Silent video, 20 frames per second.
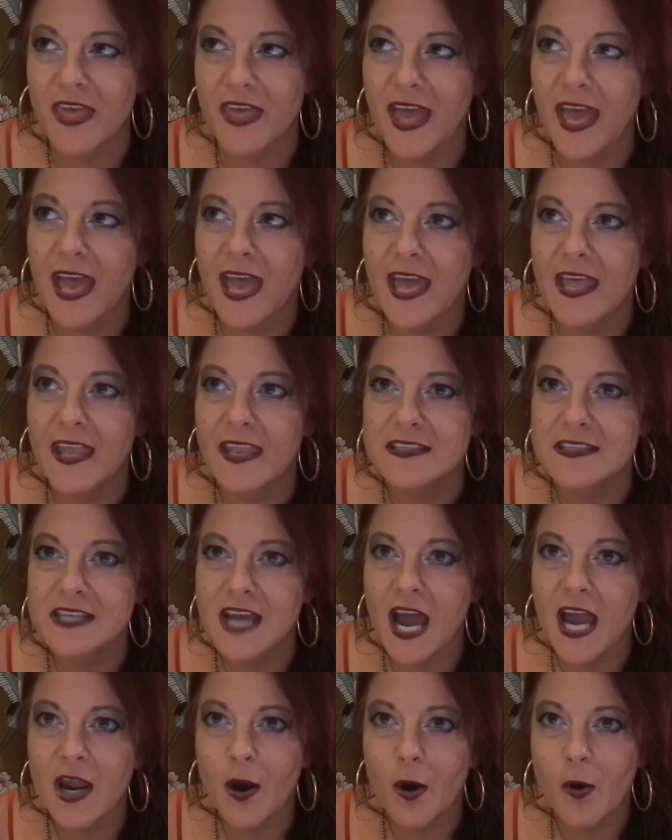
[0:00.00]
And
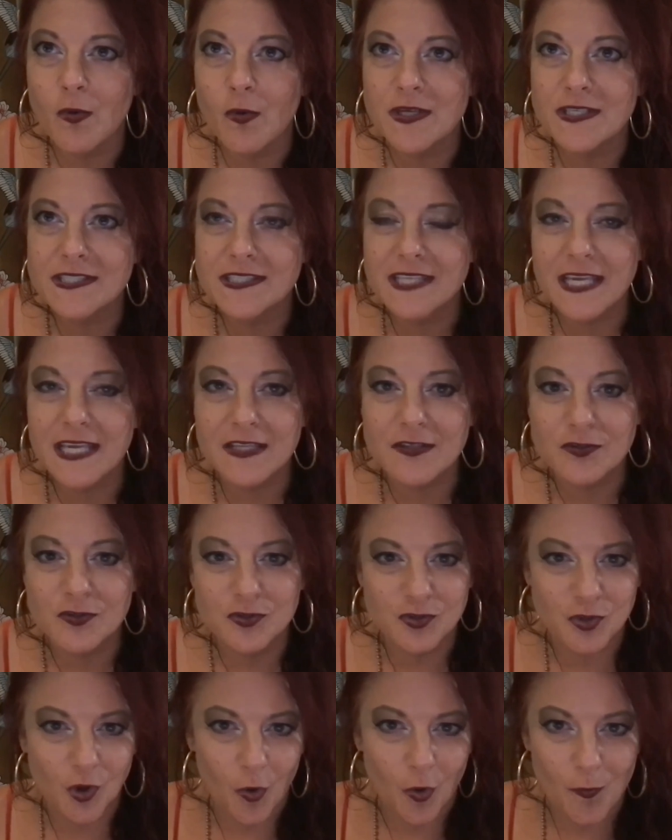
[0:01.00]
I always gain
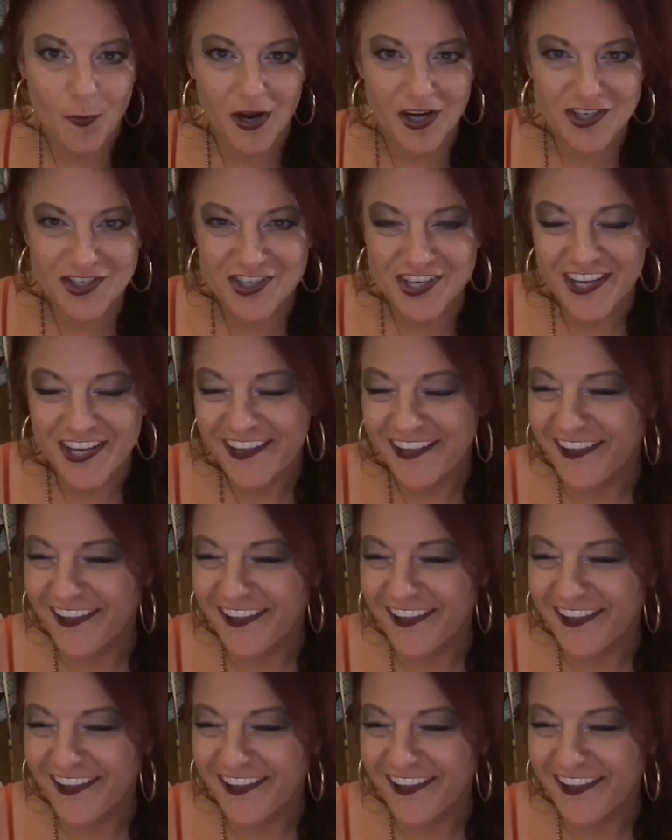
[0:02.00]
so much